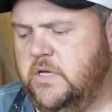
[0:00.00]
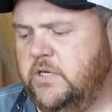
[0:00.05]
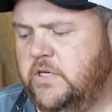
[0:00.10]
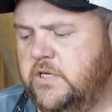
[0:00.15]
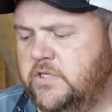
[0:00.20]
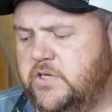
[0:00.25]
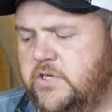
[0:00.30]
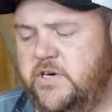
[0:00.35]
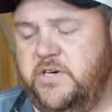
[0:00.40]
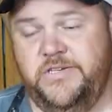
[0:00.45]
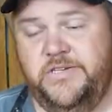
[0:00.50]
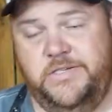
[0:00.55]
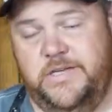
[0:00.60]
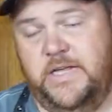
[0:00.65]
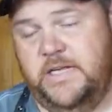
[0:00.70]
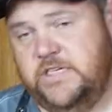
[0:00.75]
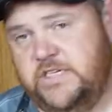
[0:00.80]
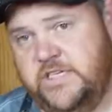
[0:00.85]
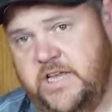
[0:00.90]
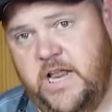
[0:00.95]
This one here
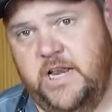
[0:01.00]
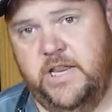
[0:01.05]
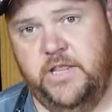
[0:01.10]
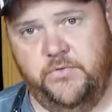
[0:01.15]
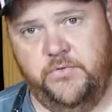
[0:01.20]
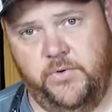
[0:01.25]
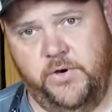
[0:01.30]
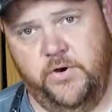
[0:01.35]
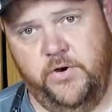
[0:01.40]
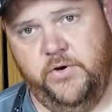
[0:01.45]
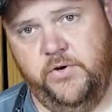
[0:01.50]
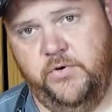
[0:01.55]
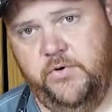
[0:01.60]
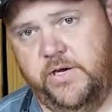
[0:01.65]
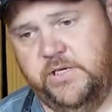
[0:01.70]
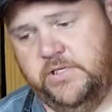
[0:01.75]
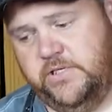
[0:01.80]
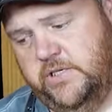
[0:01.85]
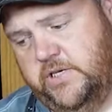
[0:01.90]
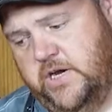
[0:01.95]
stays steady at 300
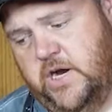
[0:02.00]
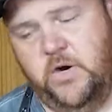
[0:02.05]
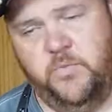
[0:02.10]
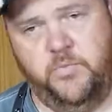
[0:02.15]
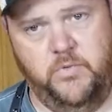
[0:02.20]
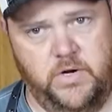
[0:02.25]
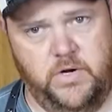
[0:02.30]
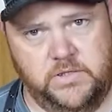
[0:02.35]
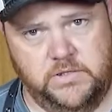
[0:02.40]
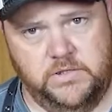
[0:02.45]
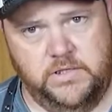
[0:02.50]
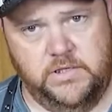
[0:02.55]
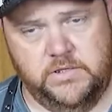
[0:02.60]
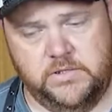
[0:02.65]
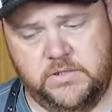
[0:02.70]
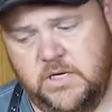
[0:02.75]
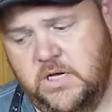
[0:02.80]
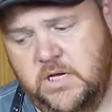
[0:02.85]
degrees the entire process.